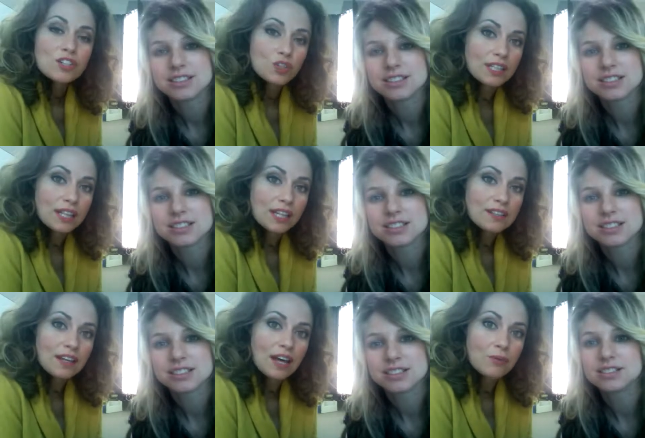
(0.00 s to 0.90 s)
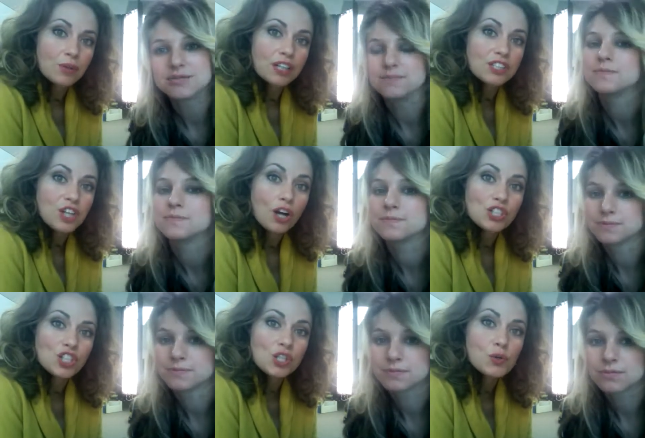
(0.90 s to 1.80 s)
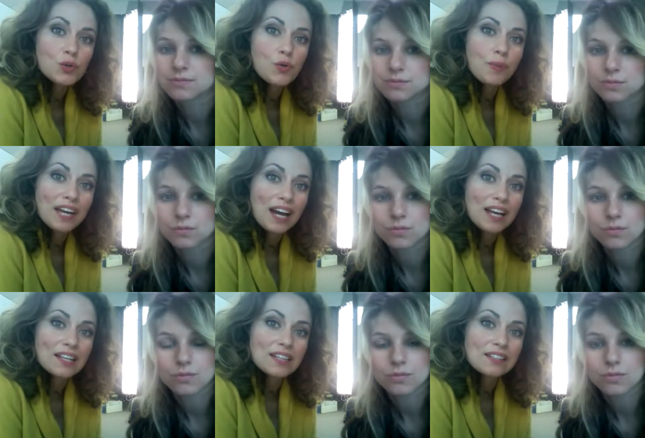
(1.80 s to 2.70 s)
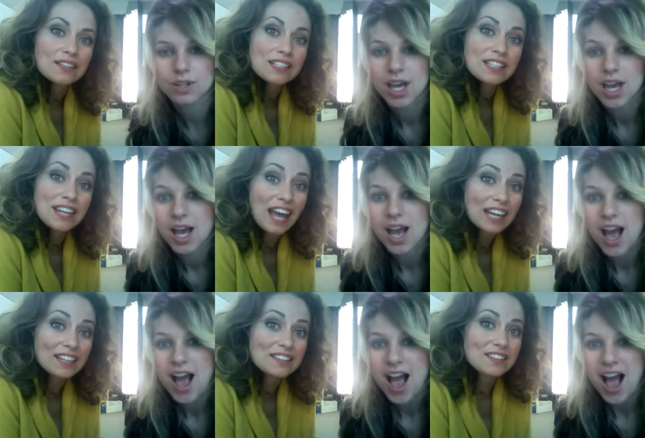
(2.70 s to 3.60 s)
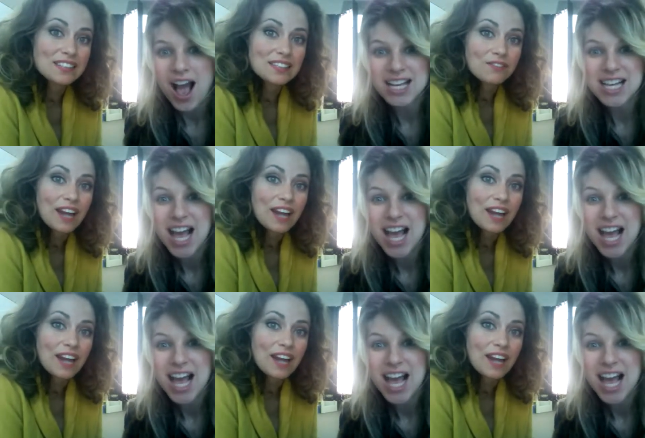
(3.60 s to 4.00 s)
Speaker 1: shooting this, and we're going to talk to you because today is the season